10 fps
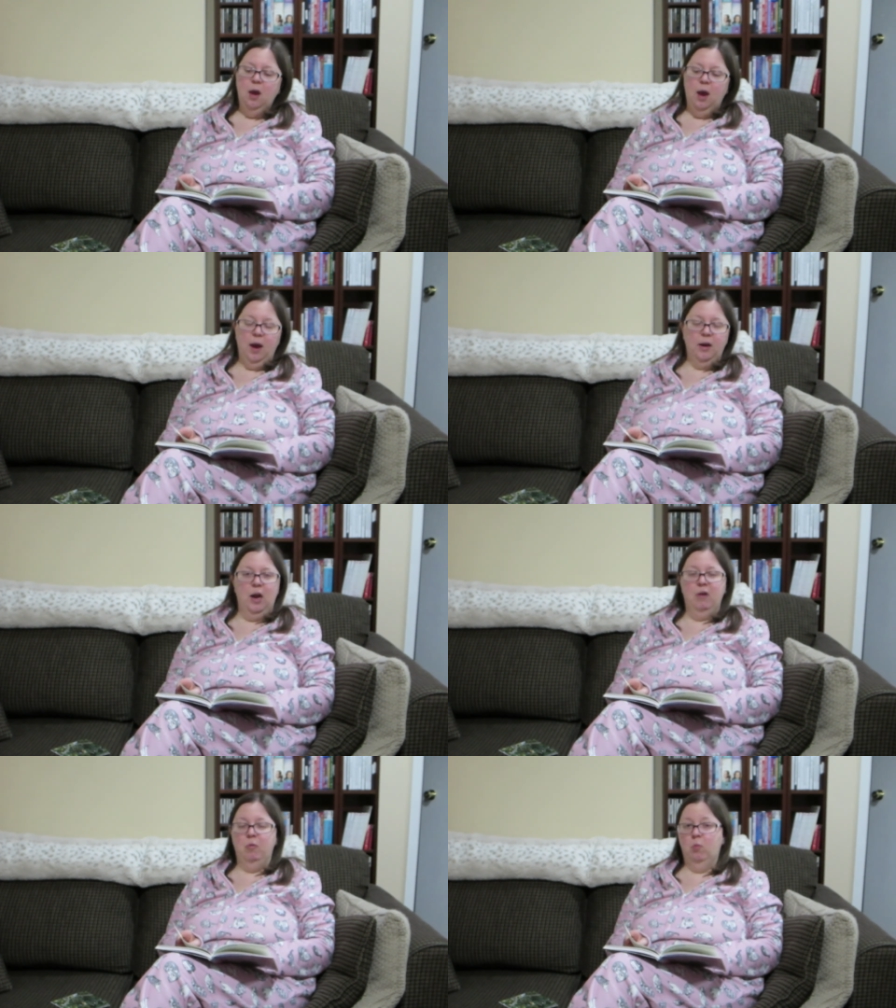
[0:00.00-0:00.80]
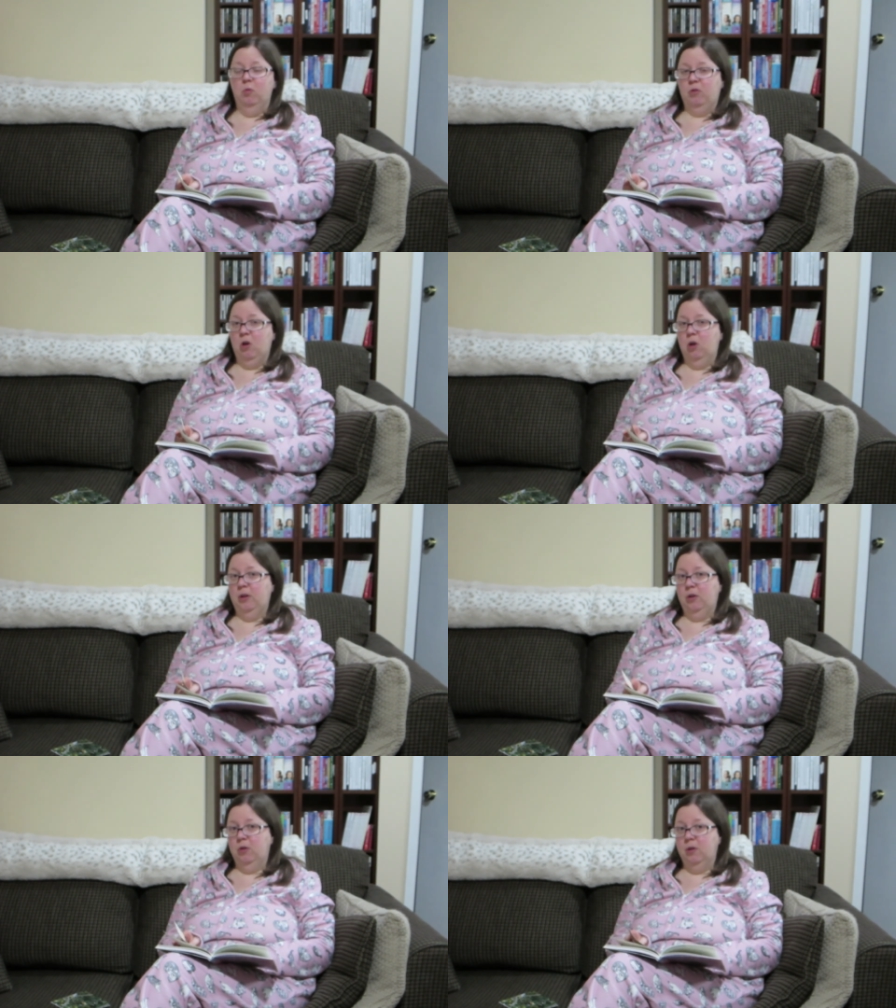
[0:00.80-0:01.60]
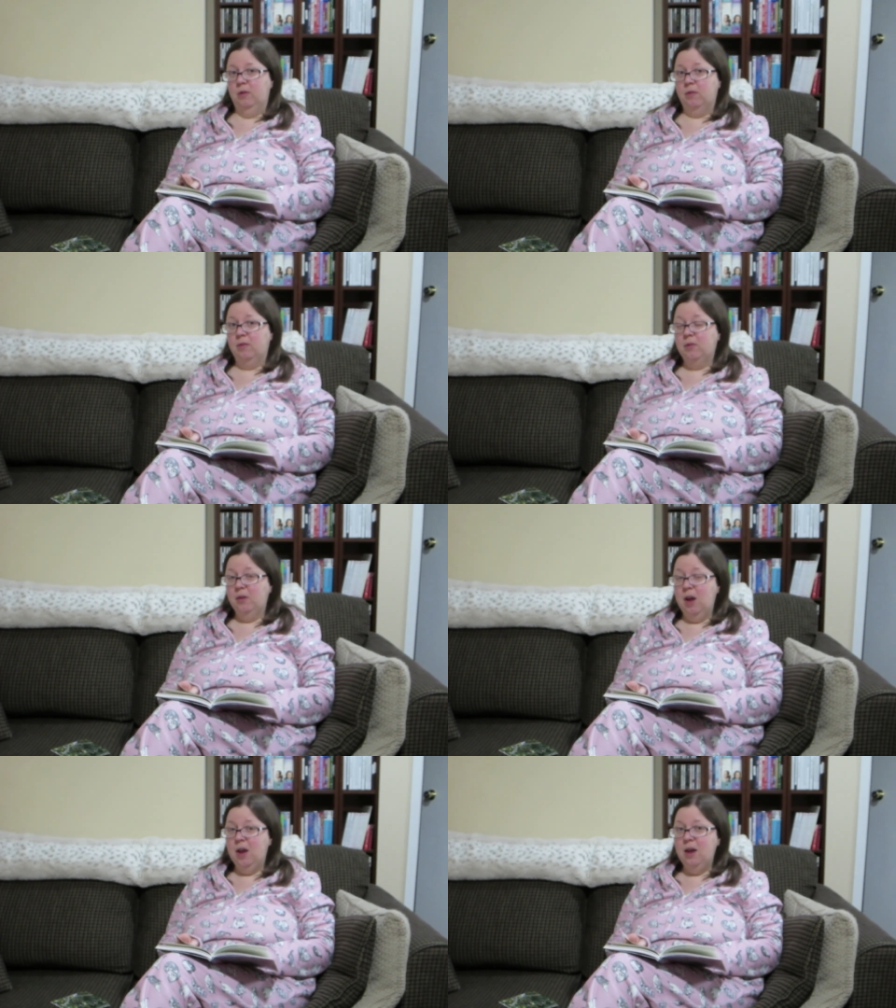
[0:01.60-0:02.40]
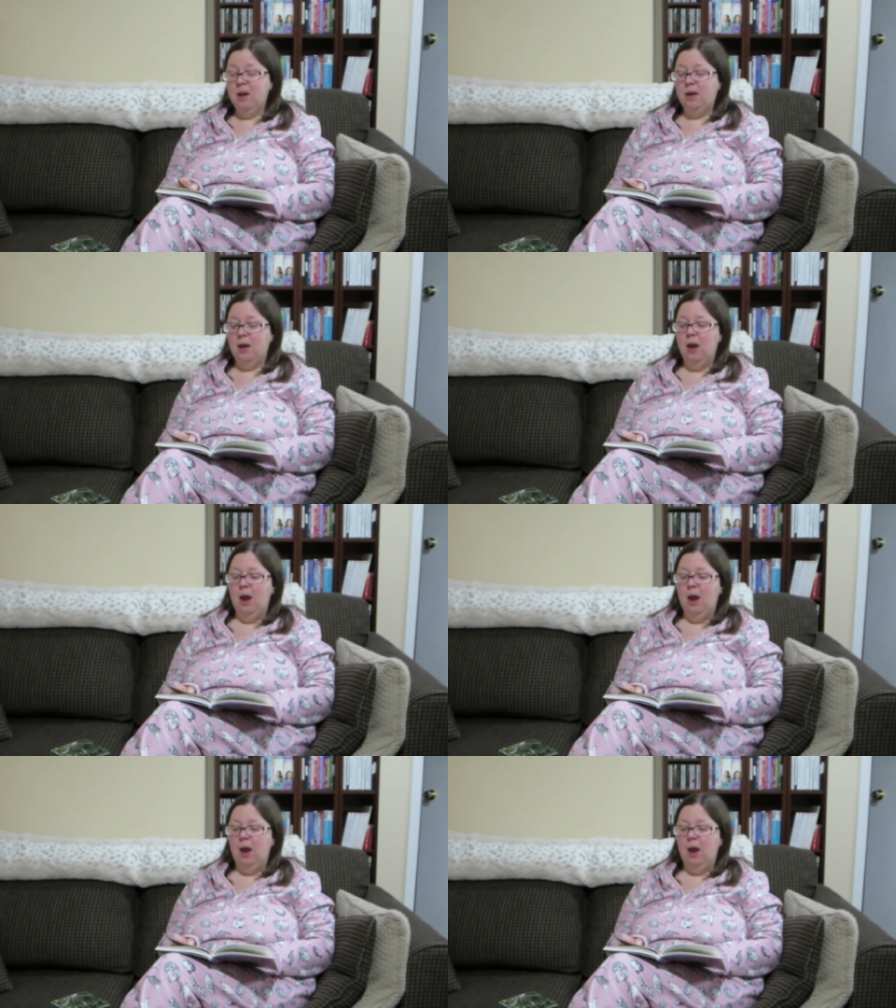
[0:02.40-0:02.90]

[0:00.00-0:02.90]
And everyone was calling her a snake.